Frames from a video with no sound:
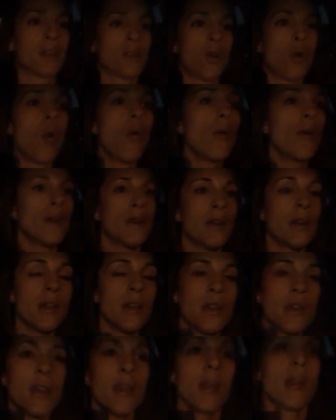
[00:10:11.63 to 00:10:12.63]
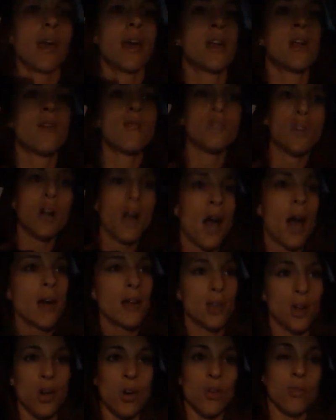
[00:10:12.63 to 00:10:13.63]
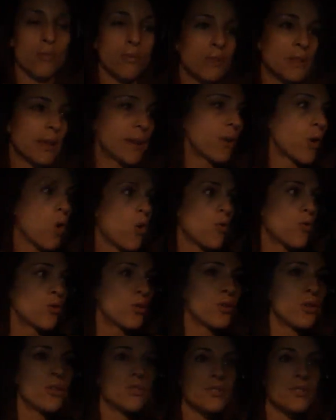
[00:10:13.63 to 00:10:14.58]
corn and avocado, like over